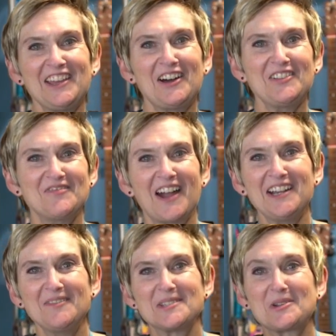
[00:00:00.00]
Hey y'all,
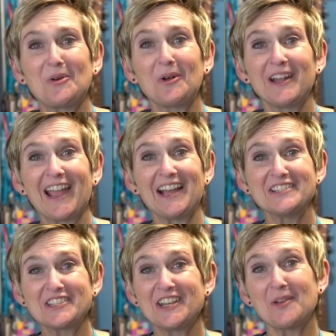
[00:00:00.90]
my name is Kori
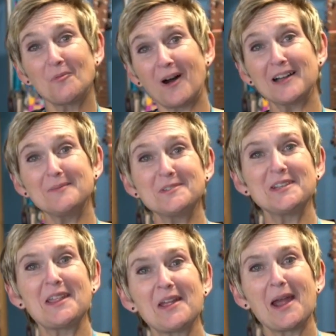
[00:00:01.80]
Ashton, and welcome
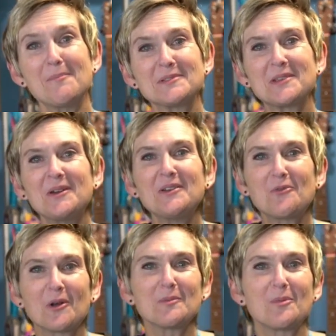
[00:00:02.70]
to another episode
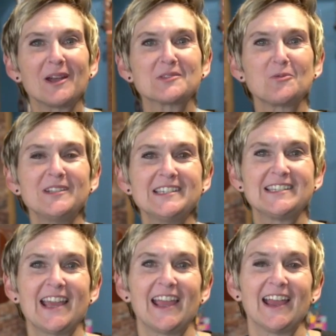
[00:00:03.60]
of WordPress
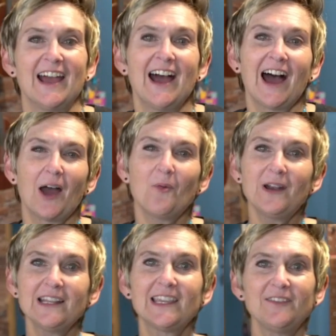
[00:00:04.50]
Wednesday. I
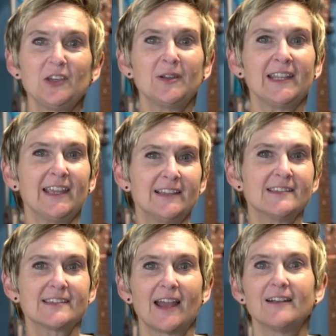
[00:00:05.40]
want to give you an
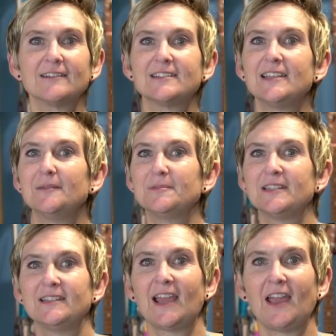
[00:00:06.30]
insider tip
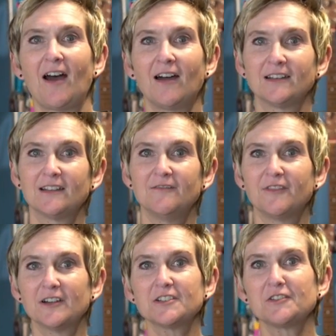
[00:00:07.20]
today on
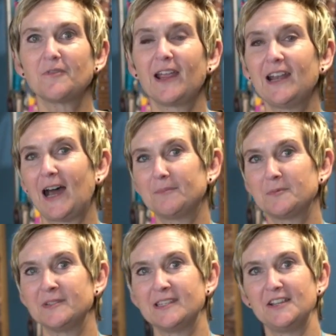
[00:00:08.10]
conversion rate
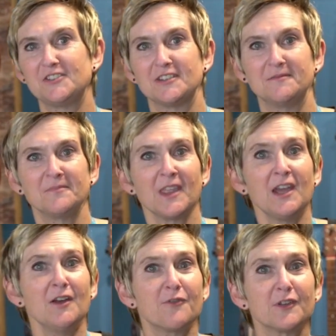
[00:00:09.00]
optimization.